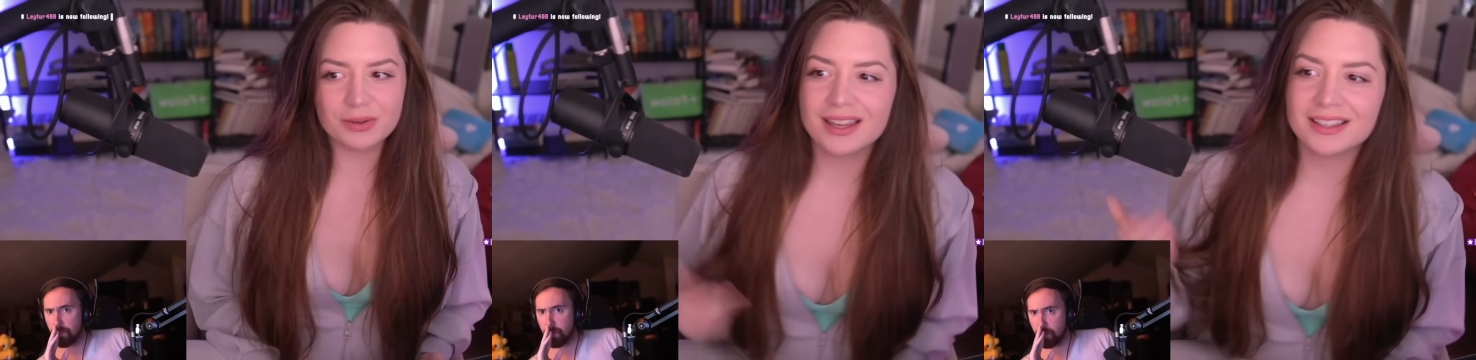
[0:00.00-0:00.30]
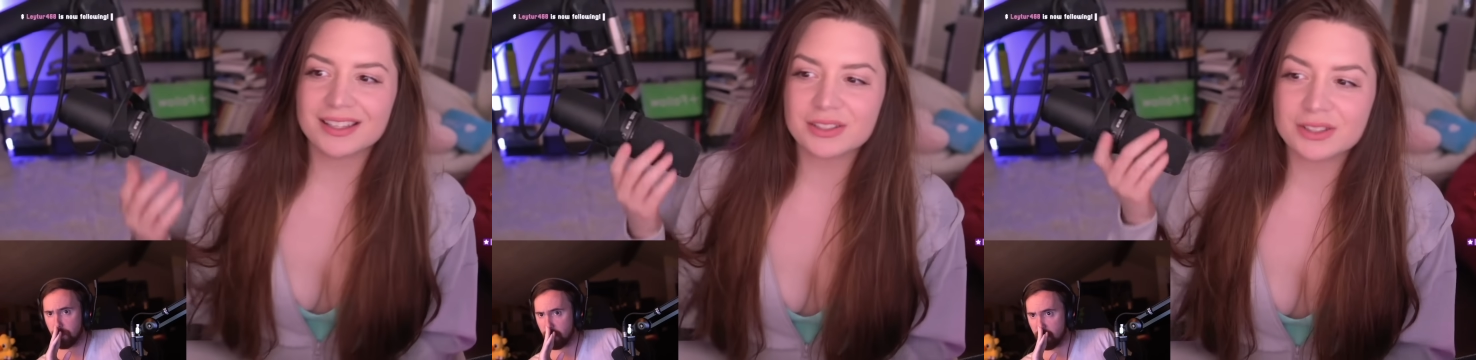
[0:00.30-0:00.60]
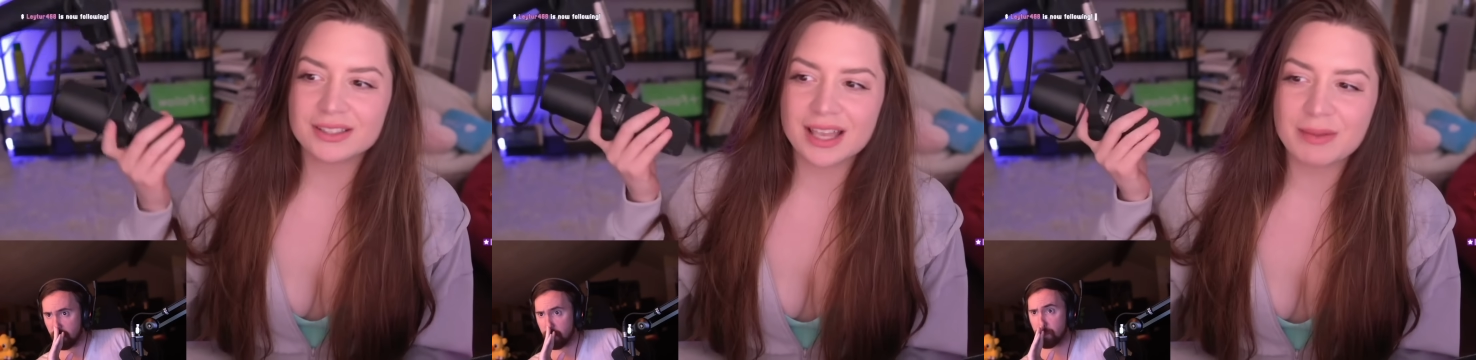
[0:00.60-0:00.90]
Speaker 1: He likes all the
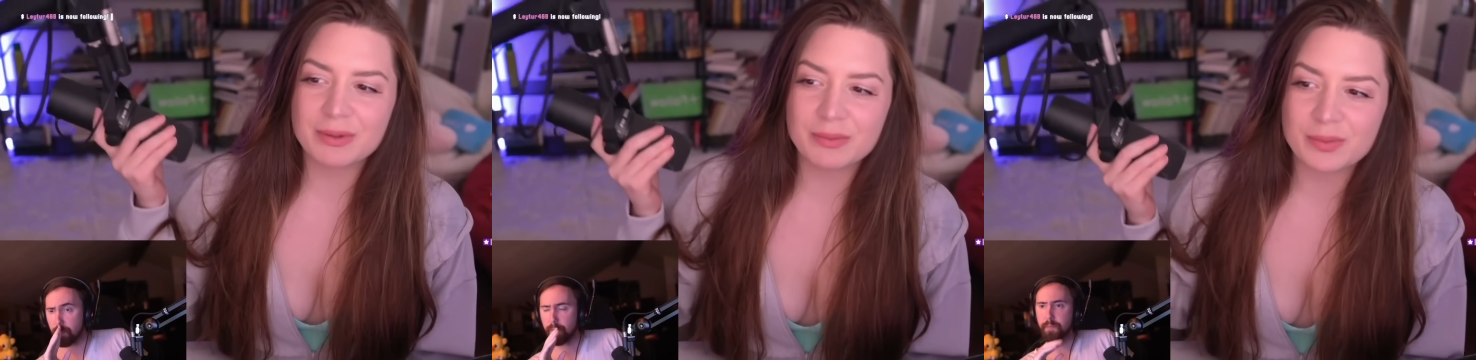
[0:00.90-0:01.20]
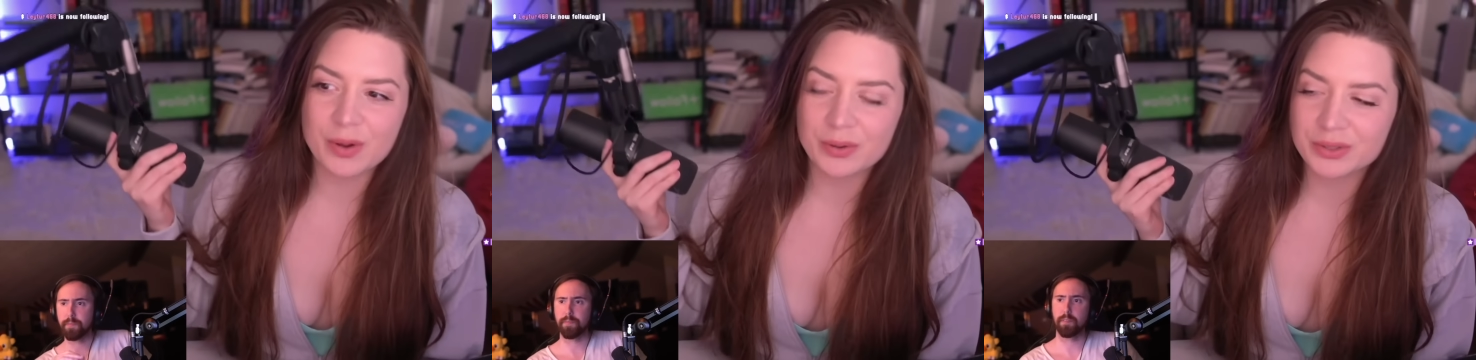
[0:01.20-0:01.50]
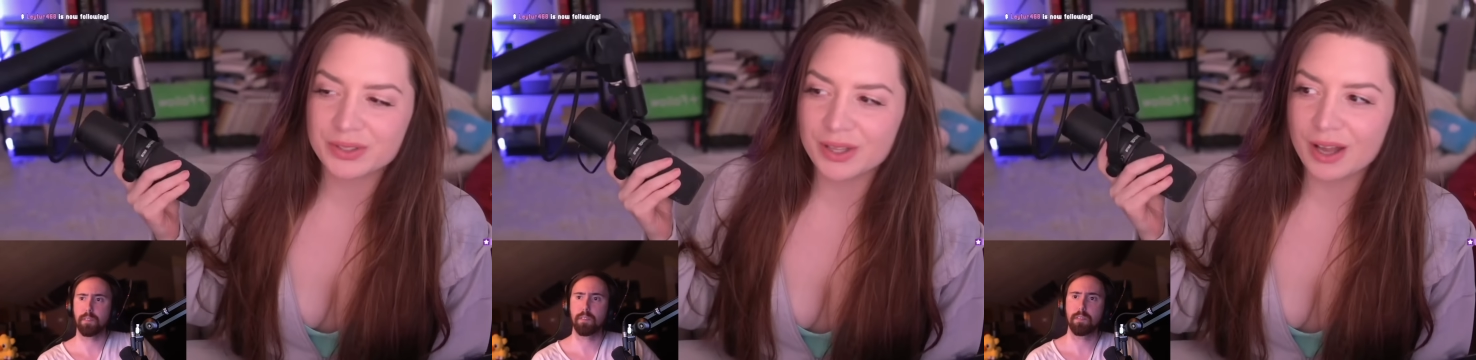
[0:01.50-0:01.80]
same M M O
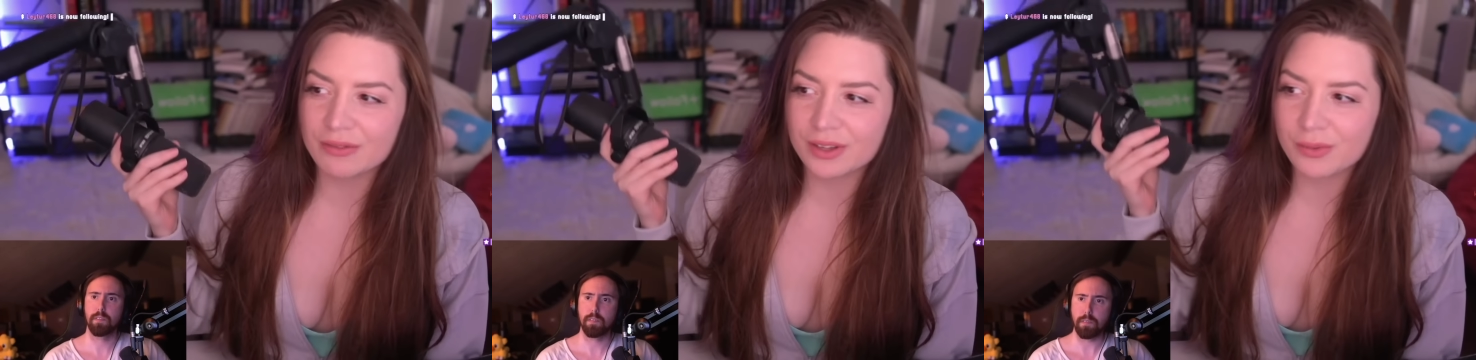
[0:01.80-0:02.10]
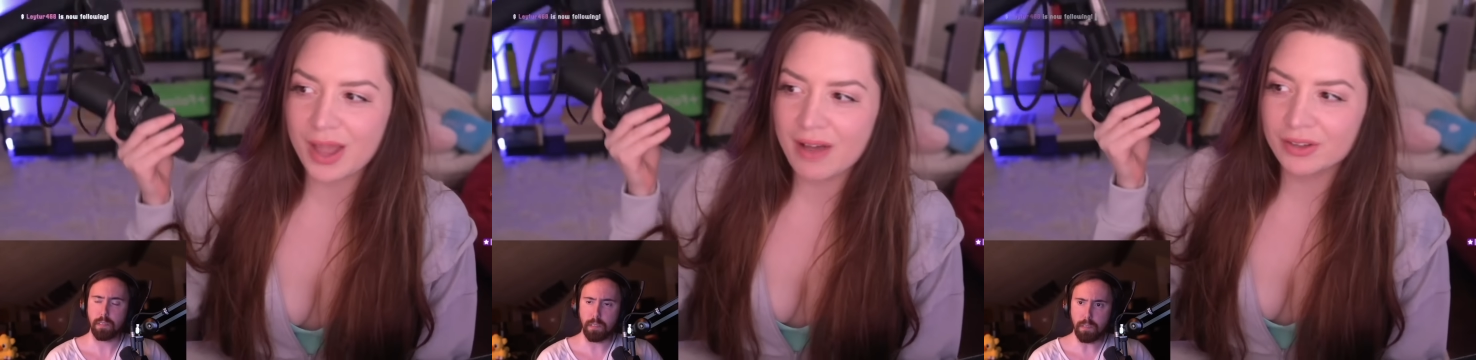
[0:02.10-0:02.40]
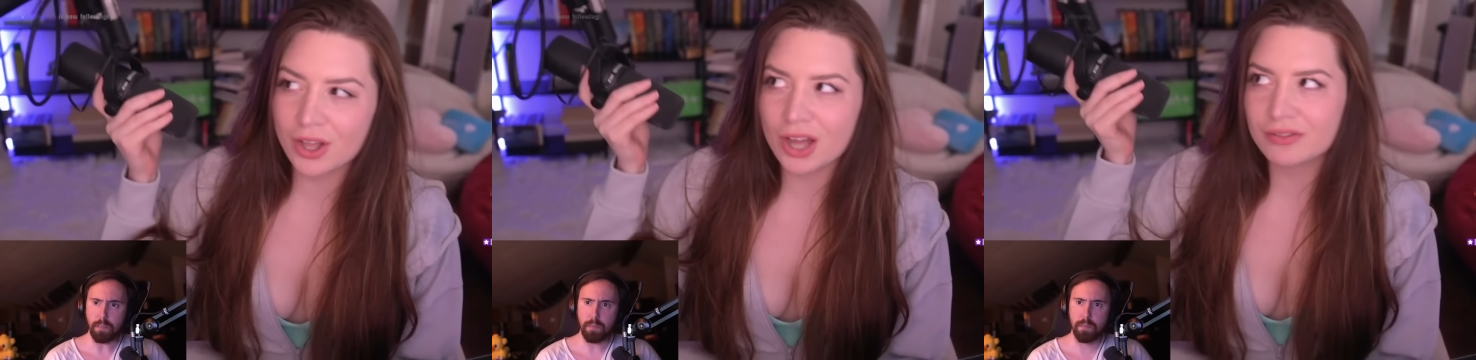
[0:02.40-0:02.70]
stuff. Like, we have a
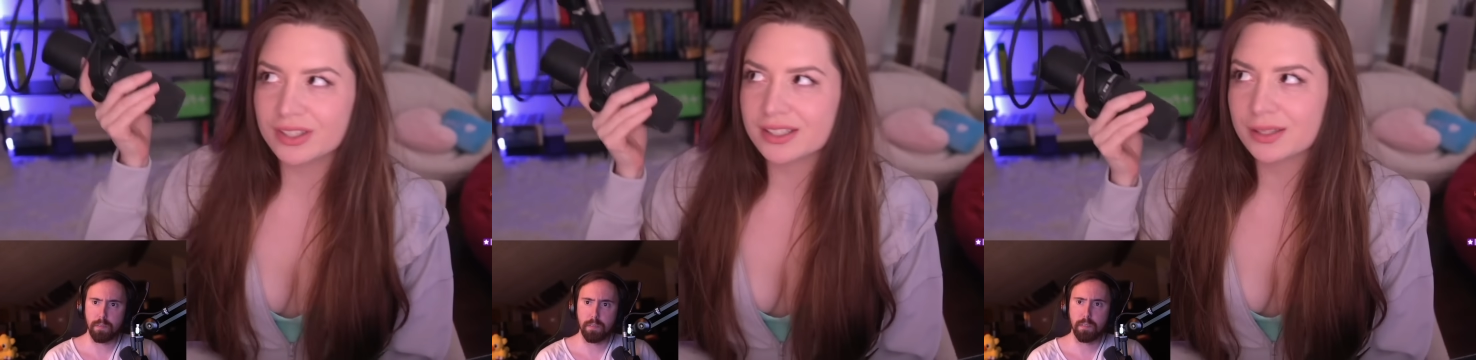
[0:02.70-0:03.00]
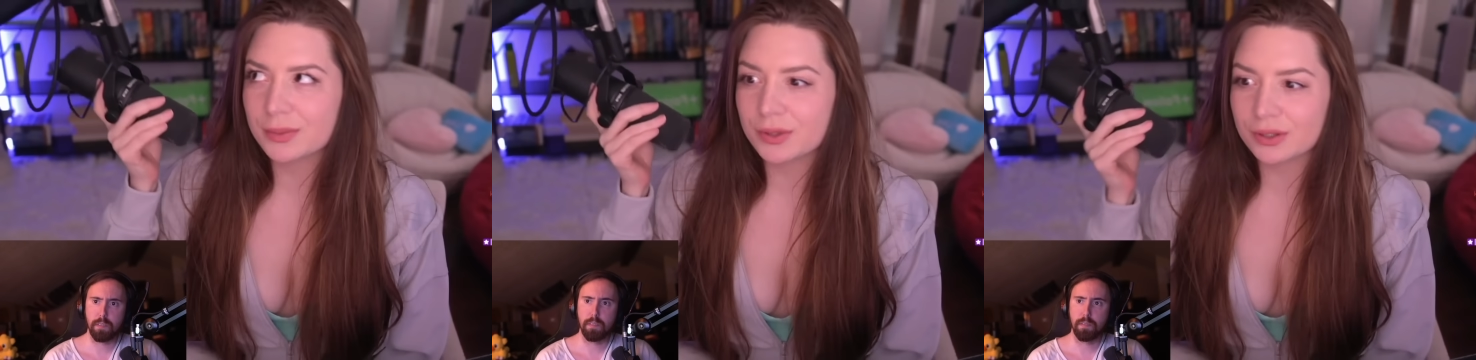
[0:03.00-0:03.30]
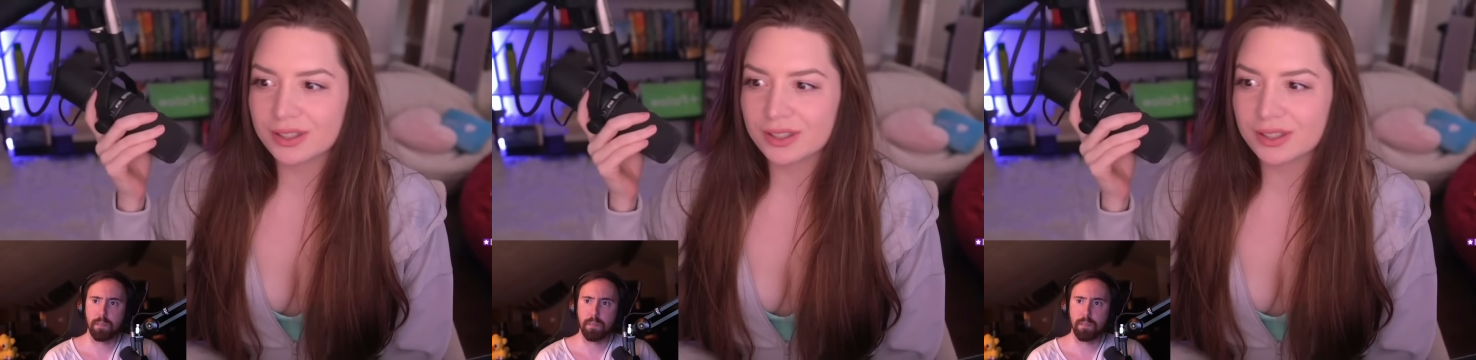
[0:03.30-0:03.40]
lot of like similar